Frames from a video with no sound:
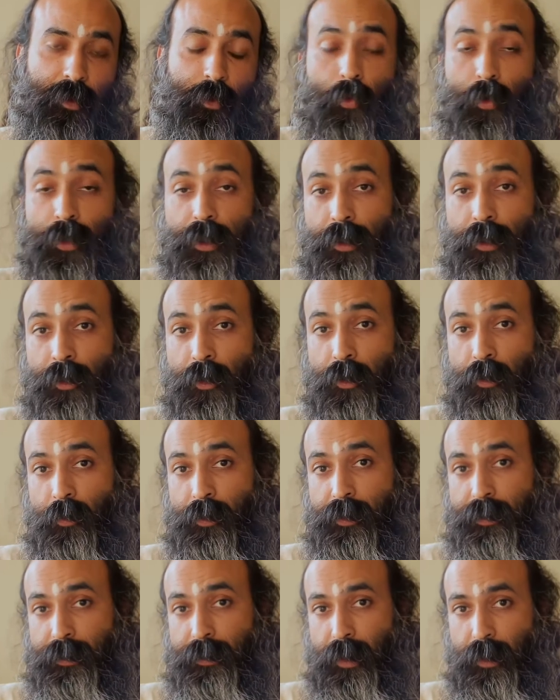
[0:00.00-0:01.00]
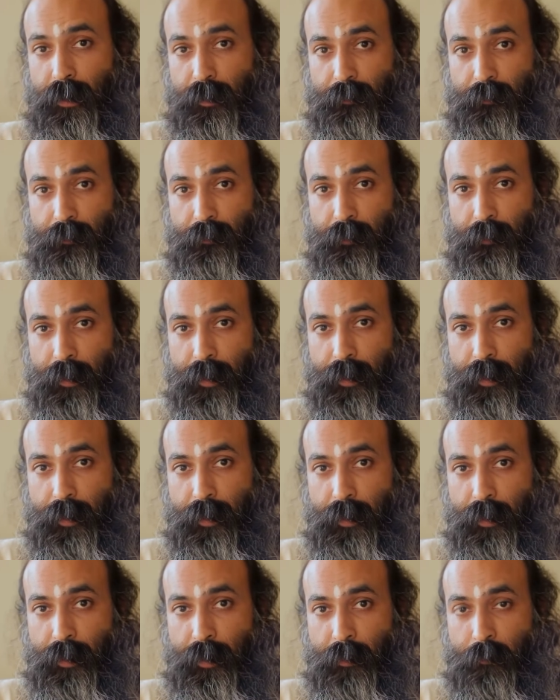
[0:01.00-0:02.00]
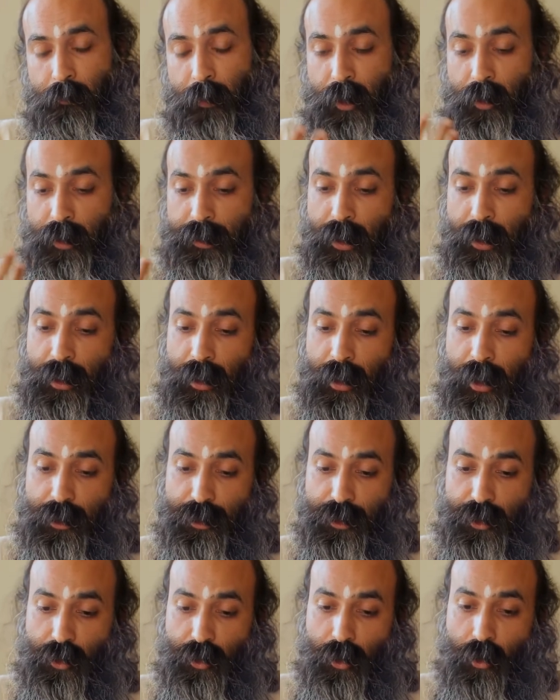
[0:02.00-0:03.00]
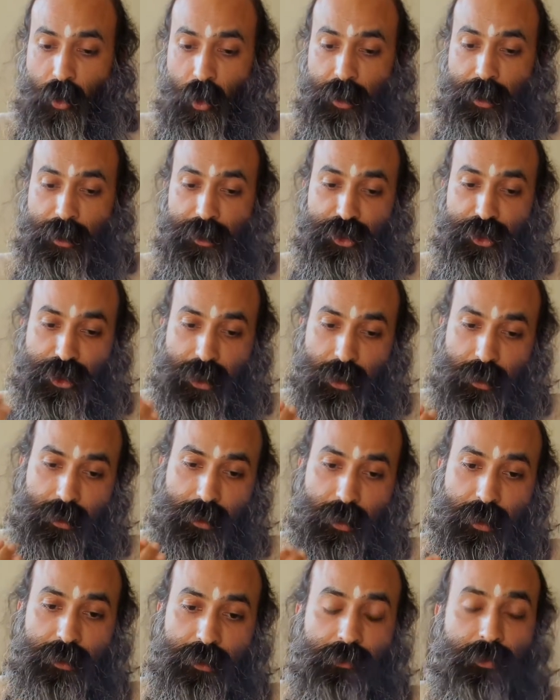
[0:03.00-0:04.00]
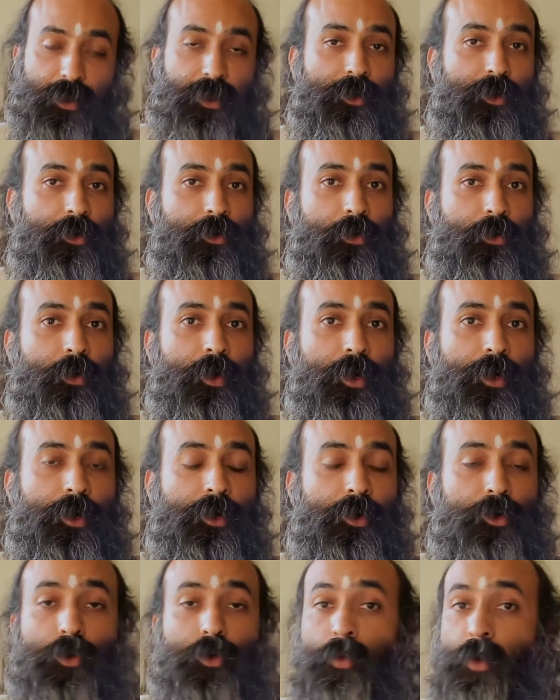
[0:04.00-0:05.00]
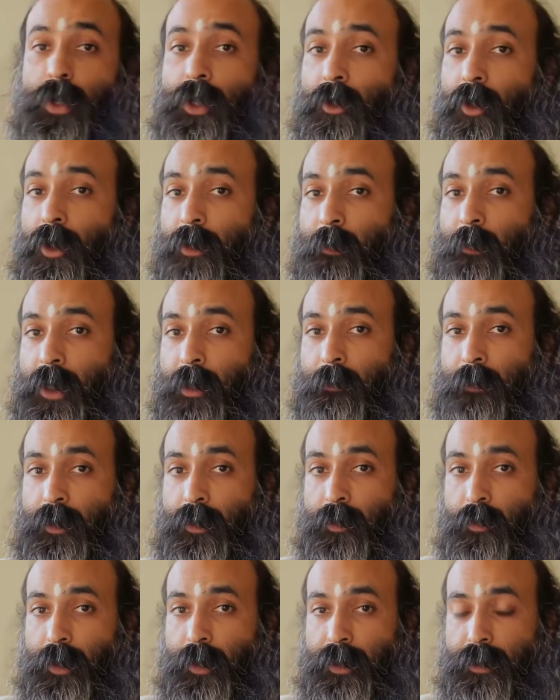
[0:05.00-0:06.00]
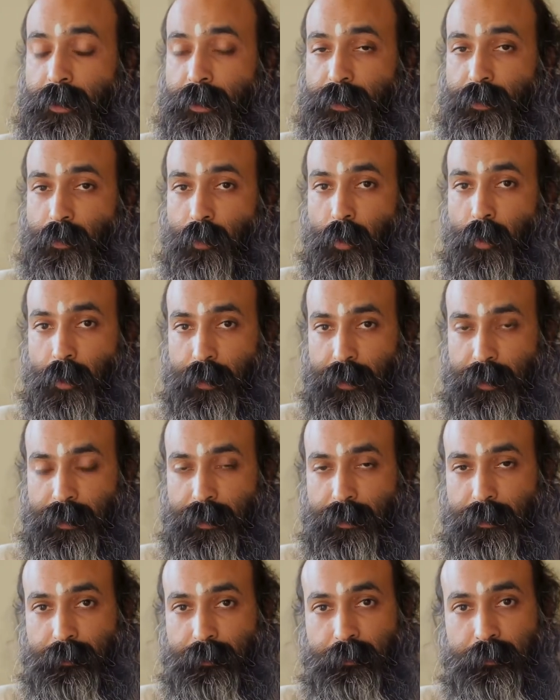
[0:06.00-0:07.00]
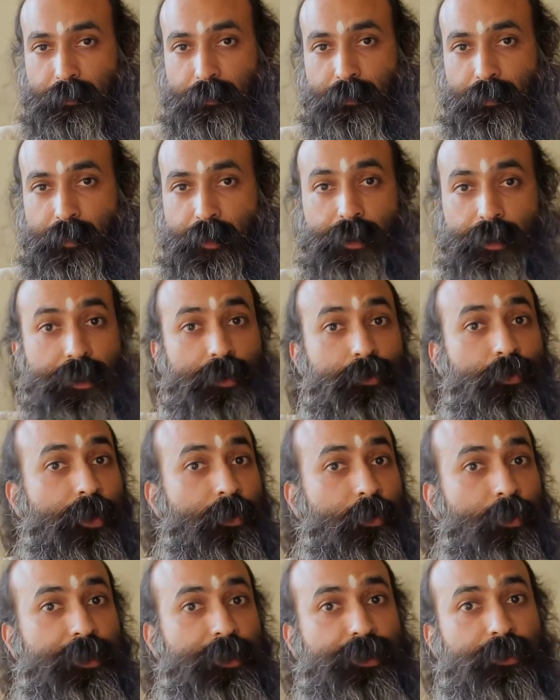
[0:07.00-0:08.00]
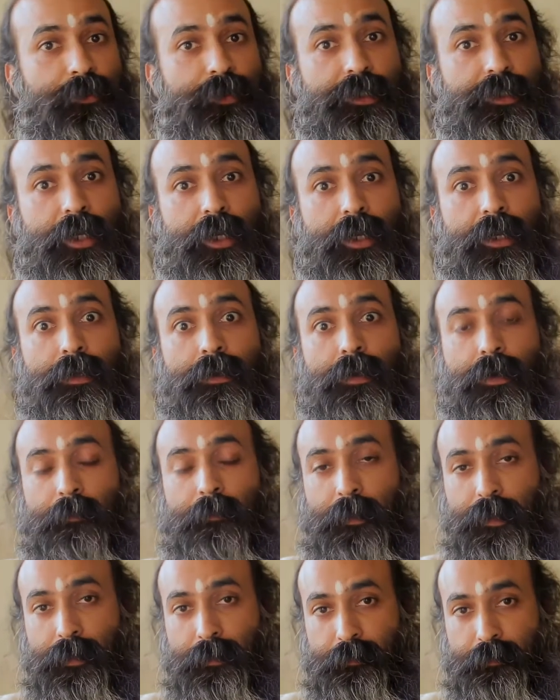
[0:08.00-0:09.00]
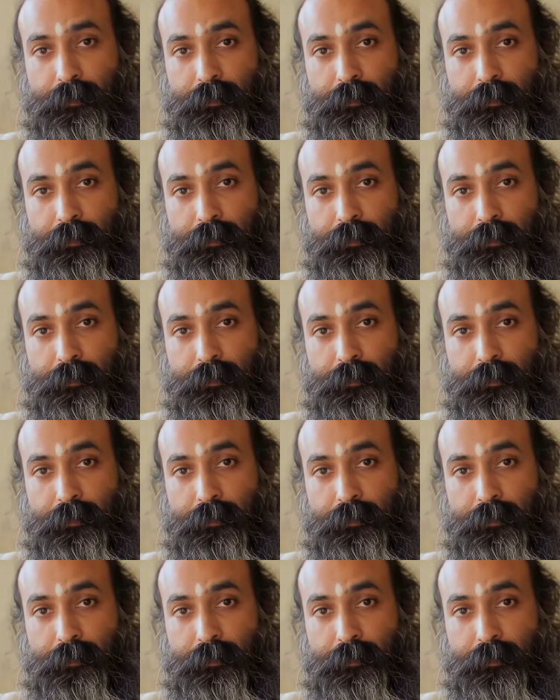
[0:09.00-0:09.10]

within your own self, because unless the goddess Shakti is with you, you will not be able to win this war. This is what Vishnu is telling Rama.